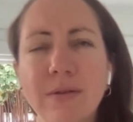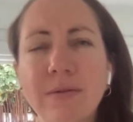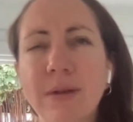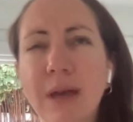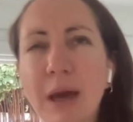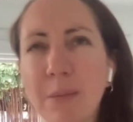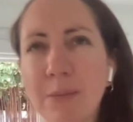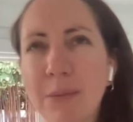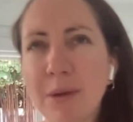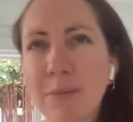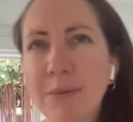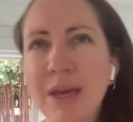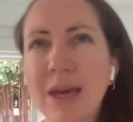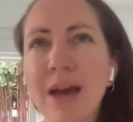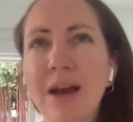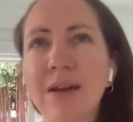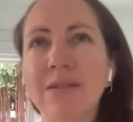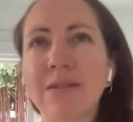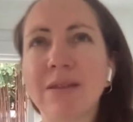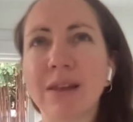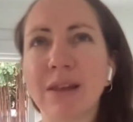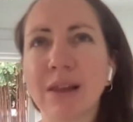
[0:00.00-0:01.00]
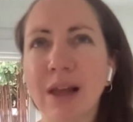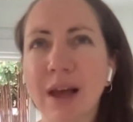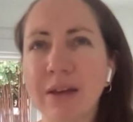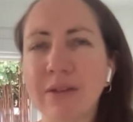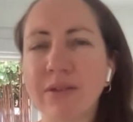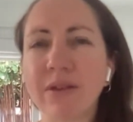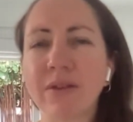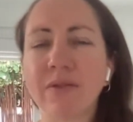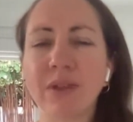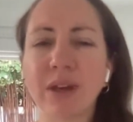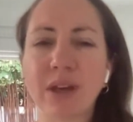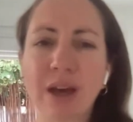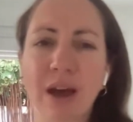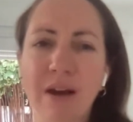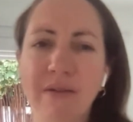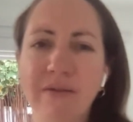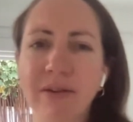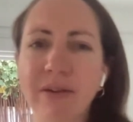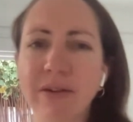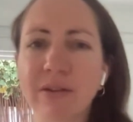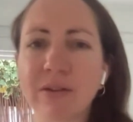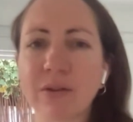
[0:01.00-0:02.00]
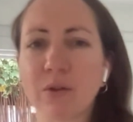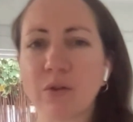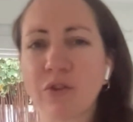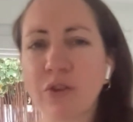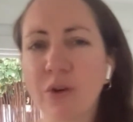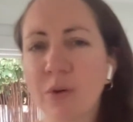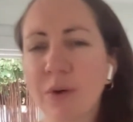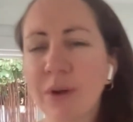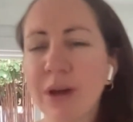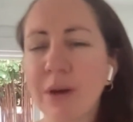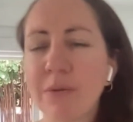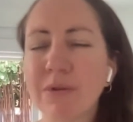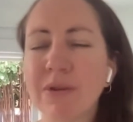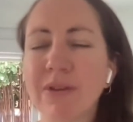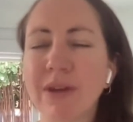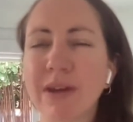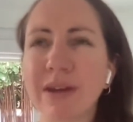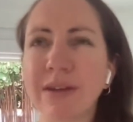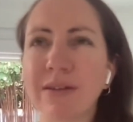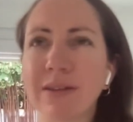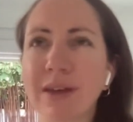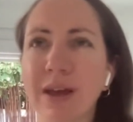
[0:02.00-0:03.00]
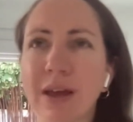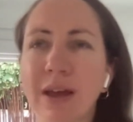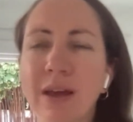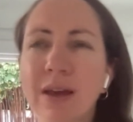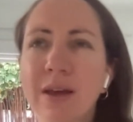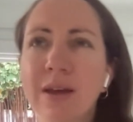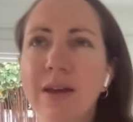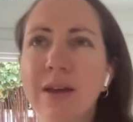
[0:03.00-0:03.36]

yeah, maybe he has less of the kapha. So Joey, I would say, is like